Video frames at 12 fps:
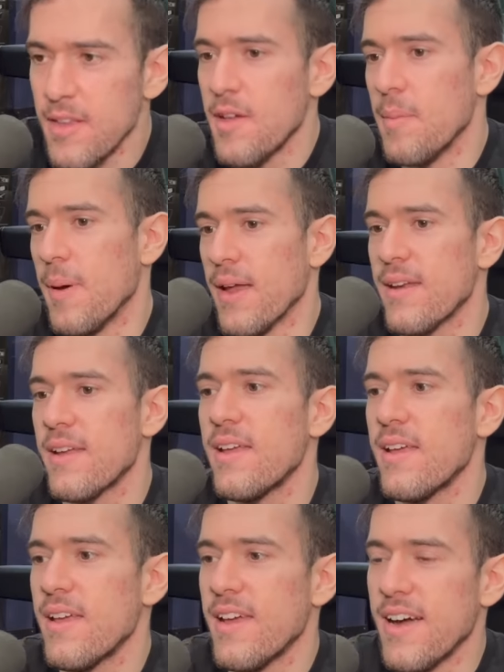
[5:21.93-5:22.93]
But,
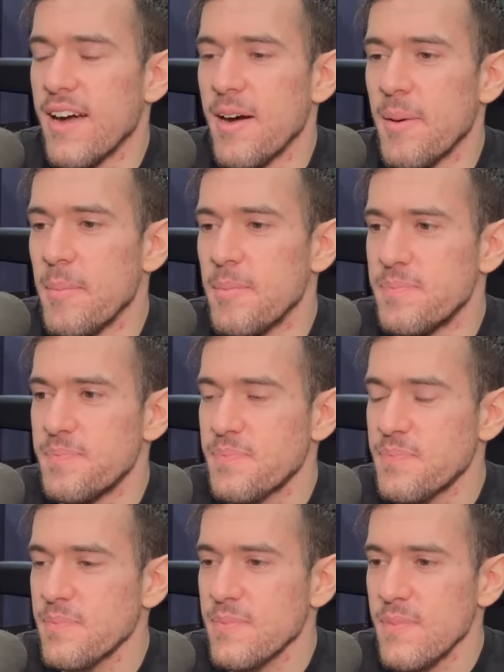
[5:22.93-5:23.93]
and
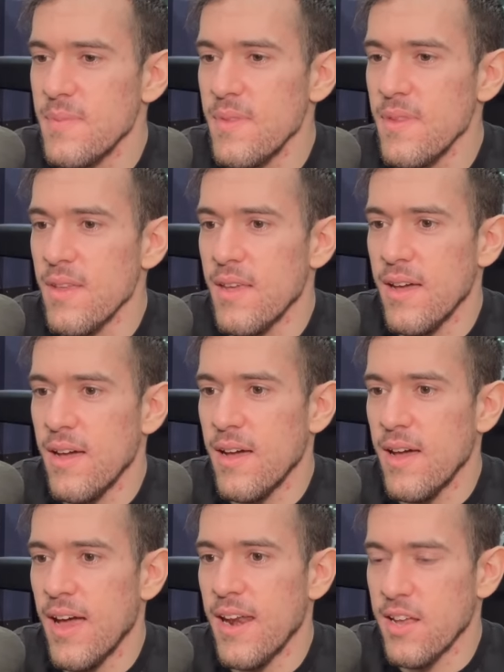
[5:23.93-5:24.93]

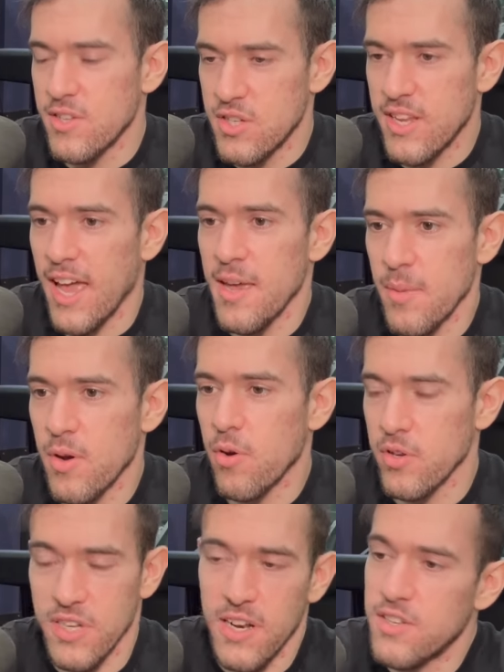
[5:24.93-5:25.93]
I came
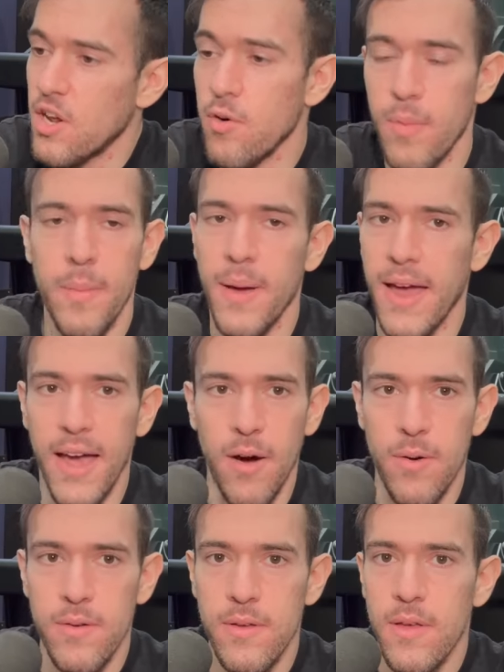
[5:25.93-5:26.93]
across, and I don't remember
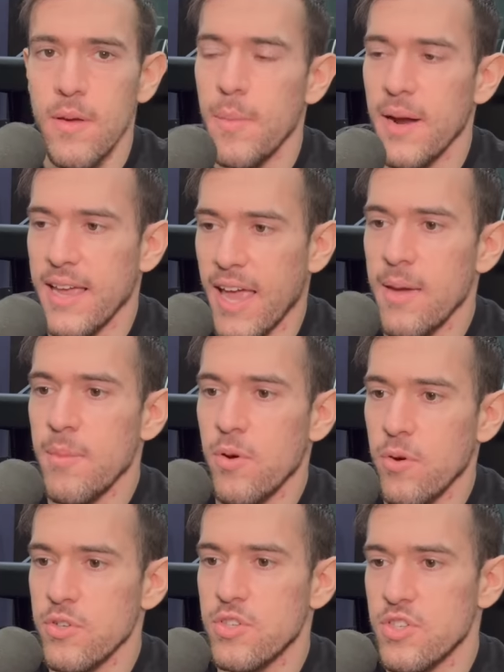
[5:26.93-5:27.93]
how, but I came
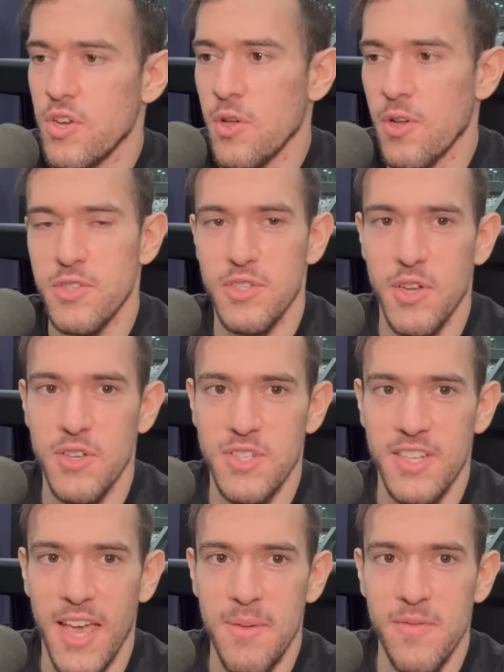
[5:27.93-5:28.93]
across So Close to
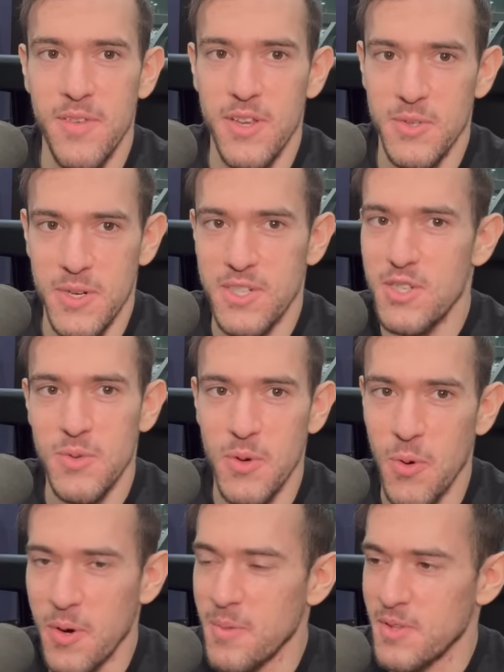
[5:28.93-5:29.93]
Toast gaming videos where he's just
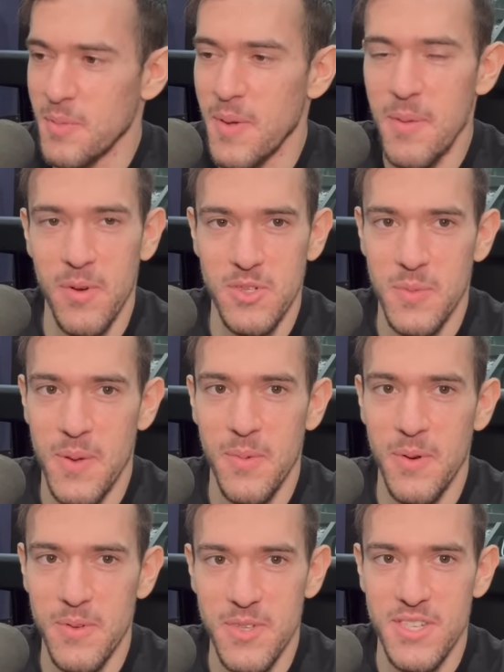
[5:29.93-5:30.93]
recording himself beatboxing people
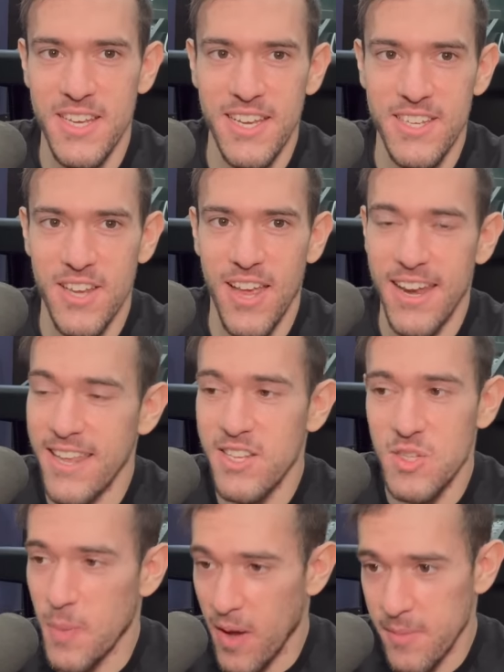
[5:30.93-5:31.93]
when he was sick. So, and he
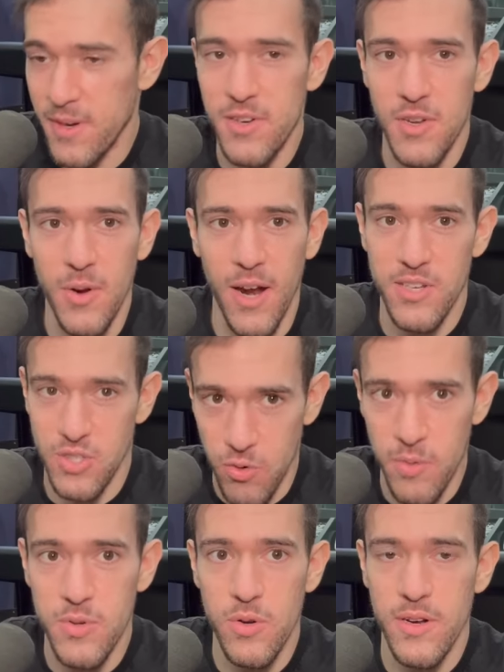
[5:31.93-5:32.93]
inspired me to do it. I
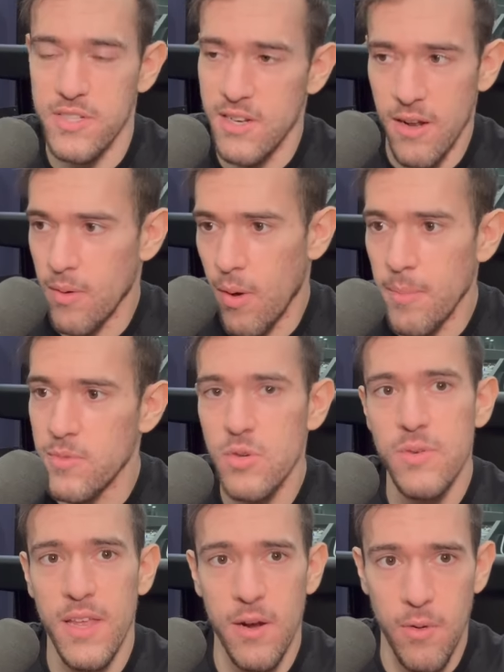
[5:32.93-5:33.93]
saw him do it and I said, oh, I'm
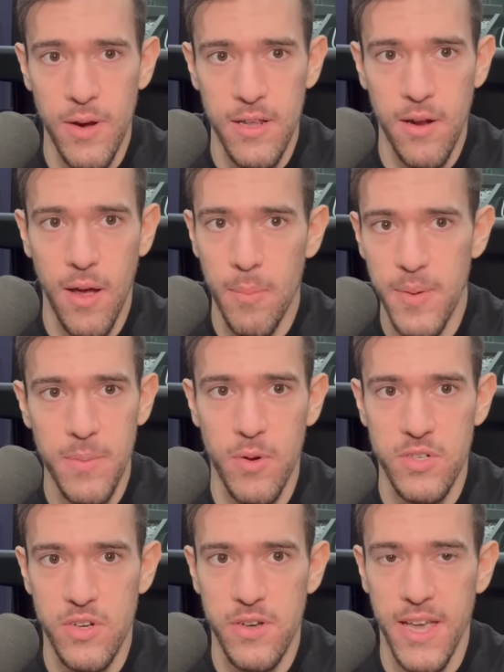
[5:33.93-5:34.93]
doing that already. I'm
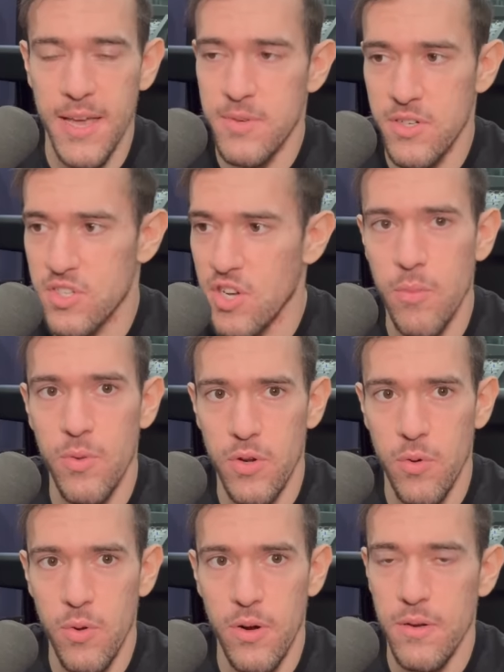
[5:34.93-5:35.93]
beatboxing on games. I just don't
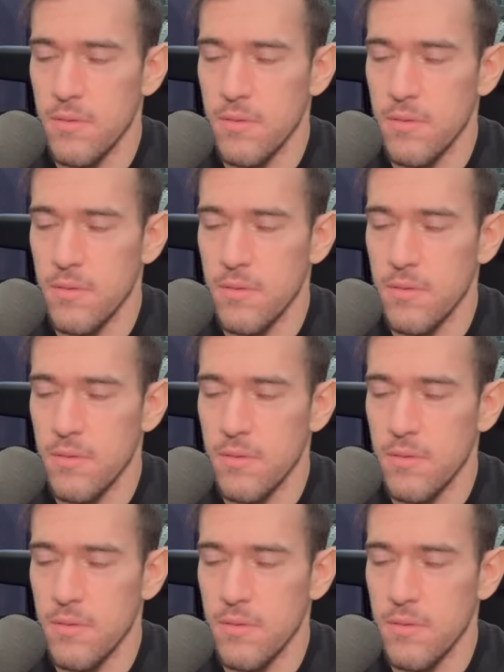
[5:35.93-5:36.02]
record it.